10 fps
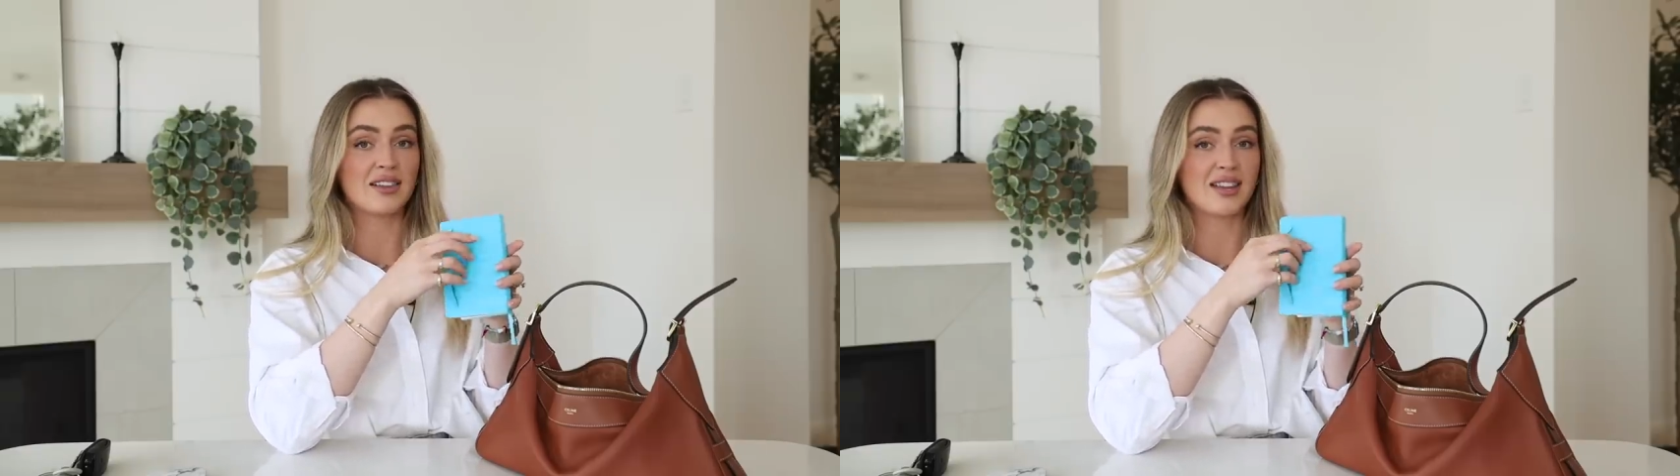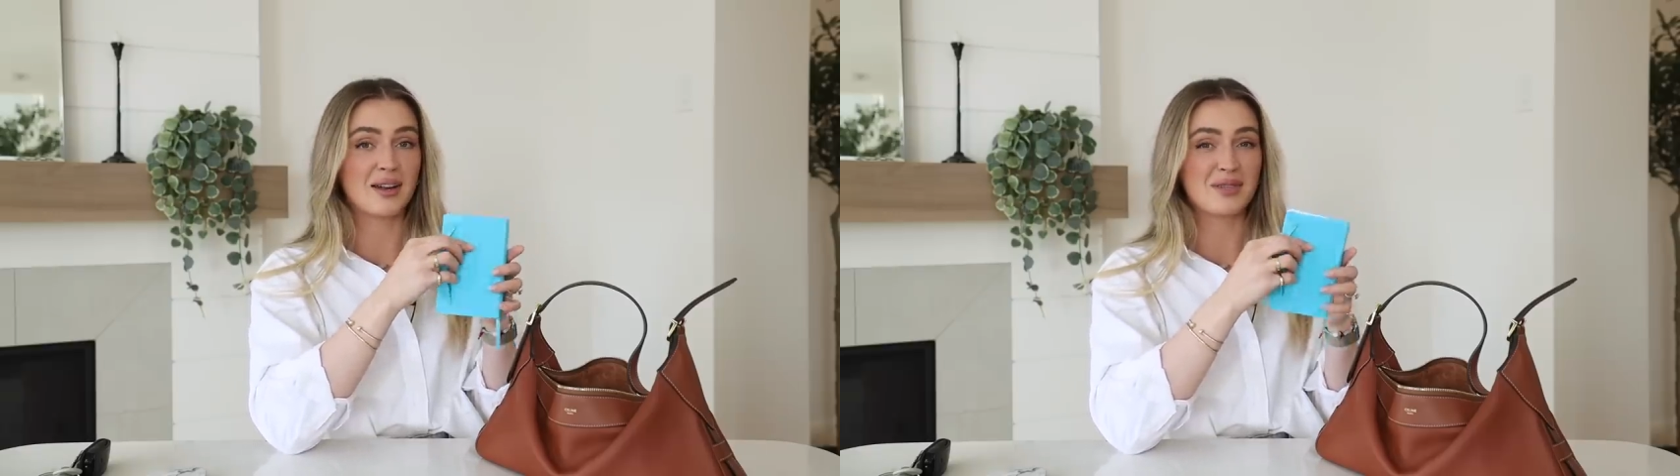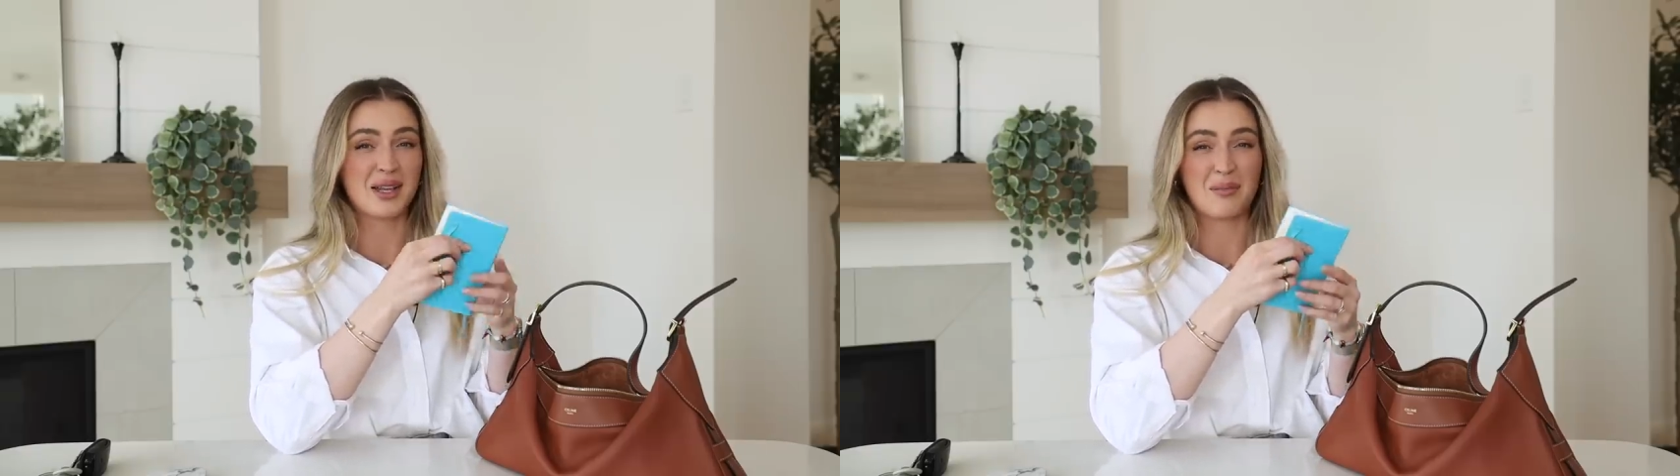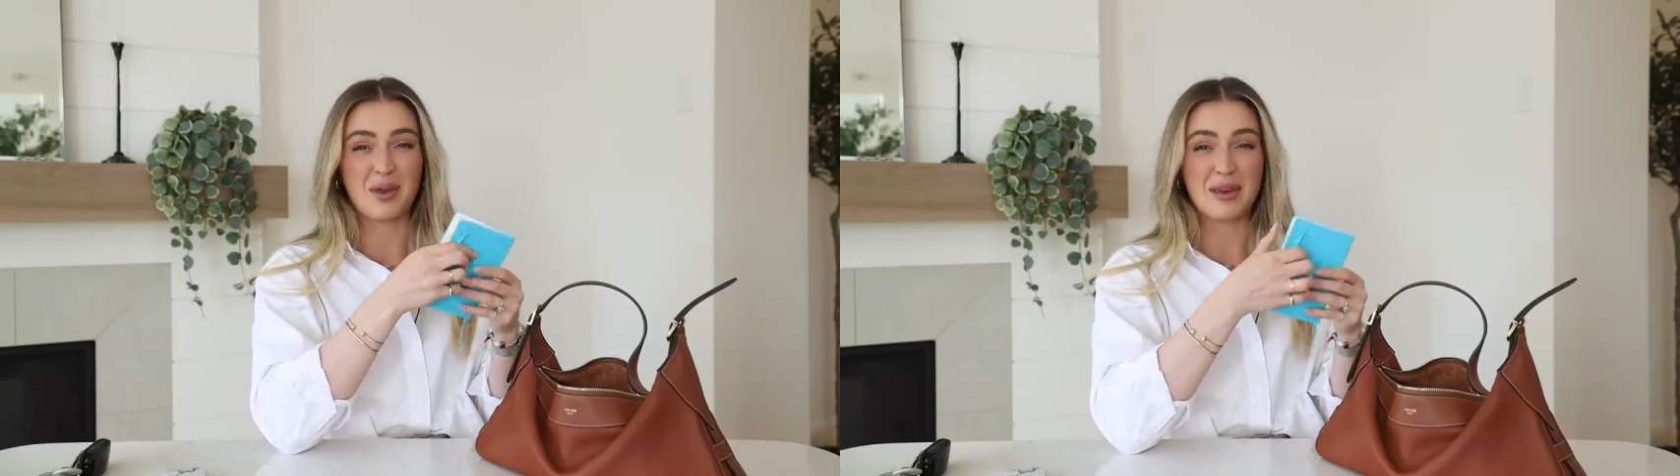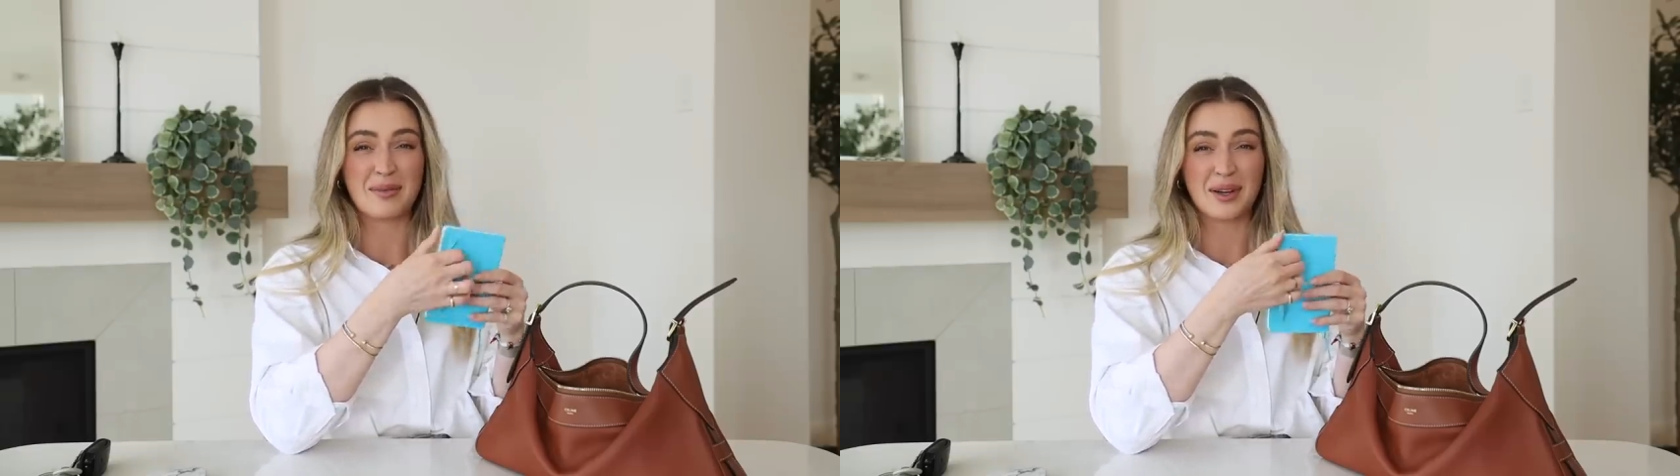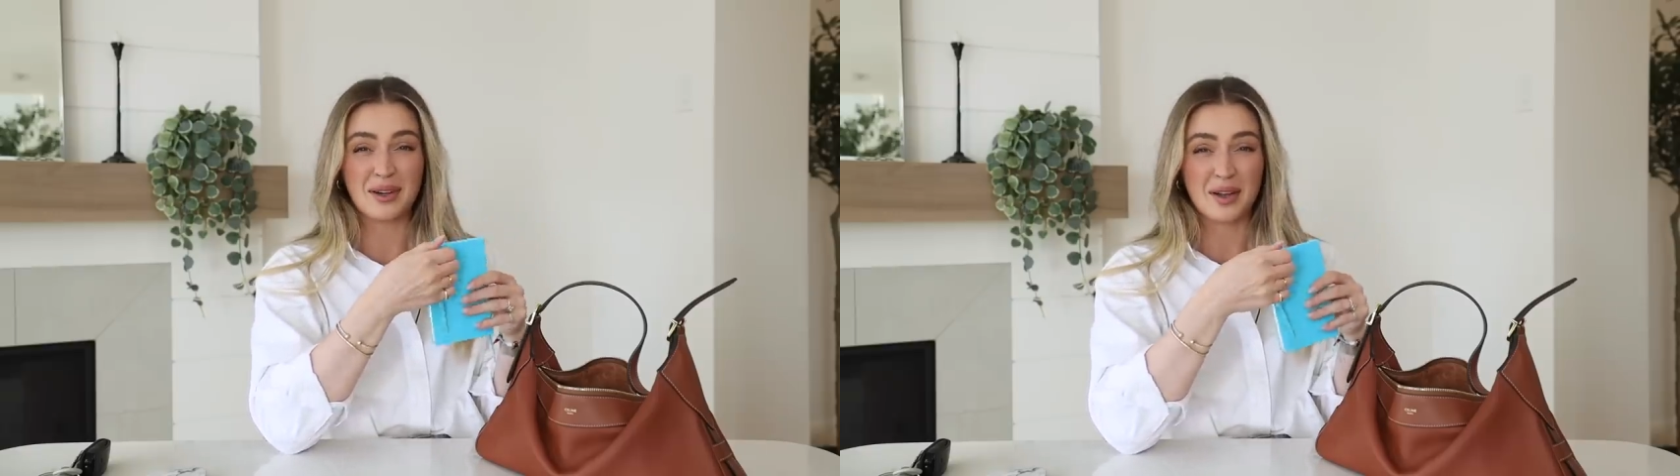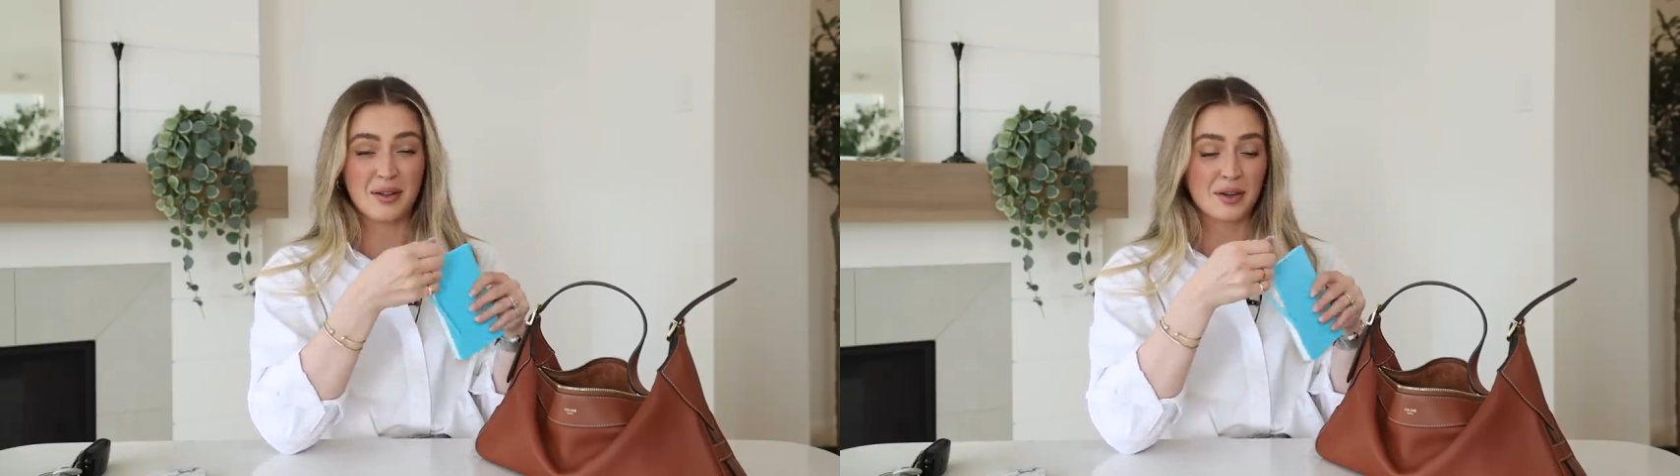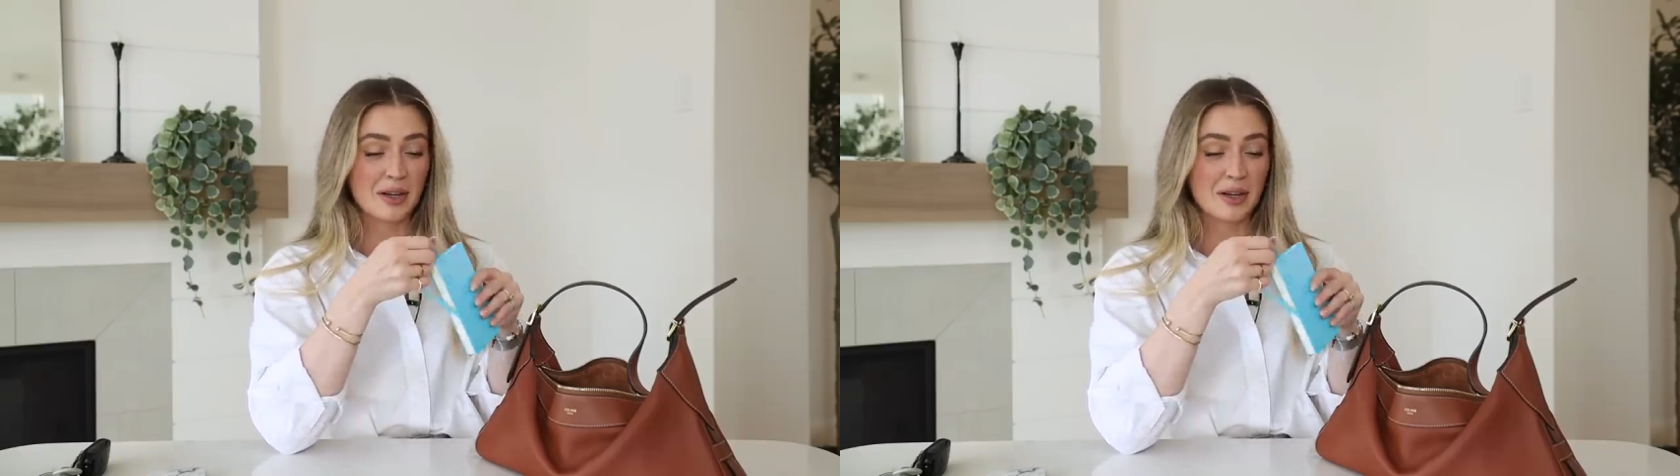and Dan was like, babe, get a color.